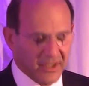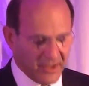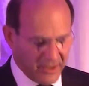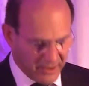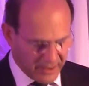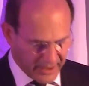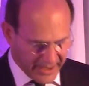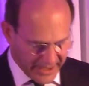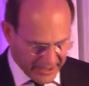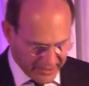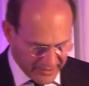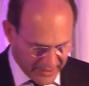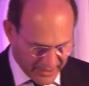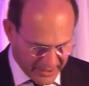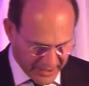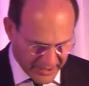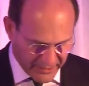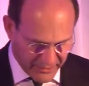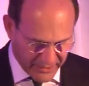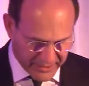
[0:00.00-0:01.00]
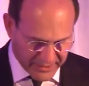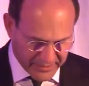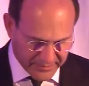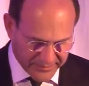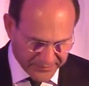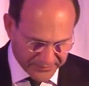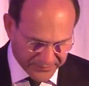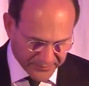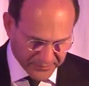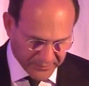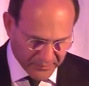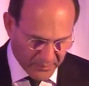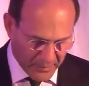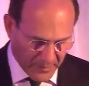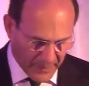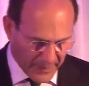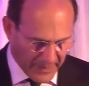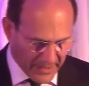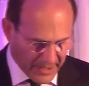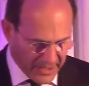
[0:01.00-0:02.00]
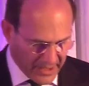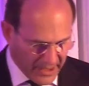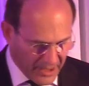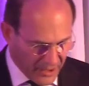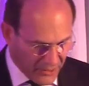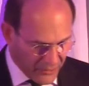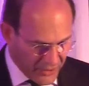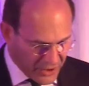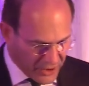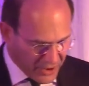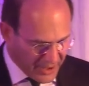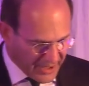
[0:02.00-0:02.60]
on counter-terrorism. Richard